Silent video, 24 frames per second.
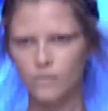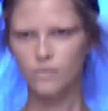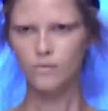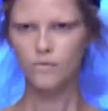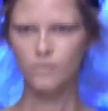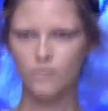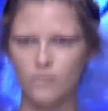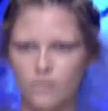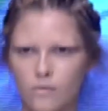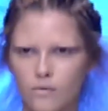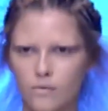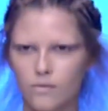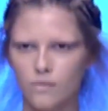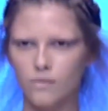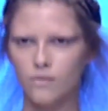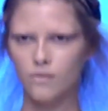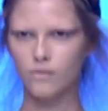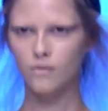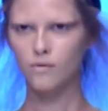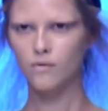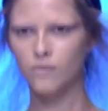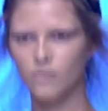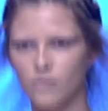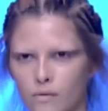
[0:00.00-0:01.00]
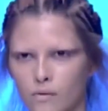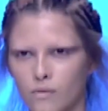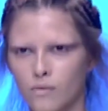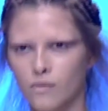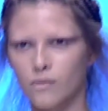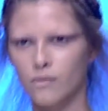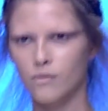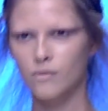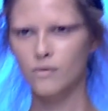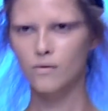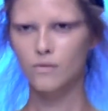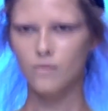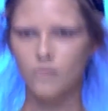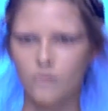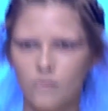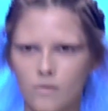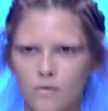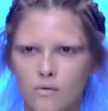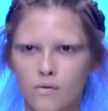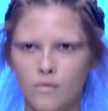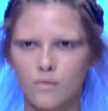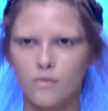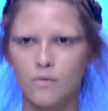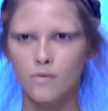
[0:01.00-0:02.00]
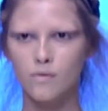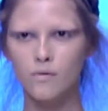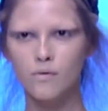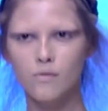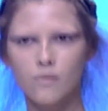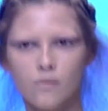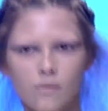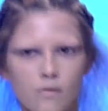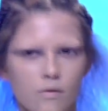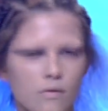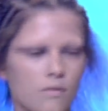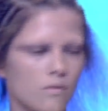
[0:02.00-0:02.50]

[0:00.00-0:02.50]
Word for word: I got an interest in Alexander McQueen after that.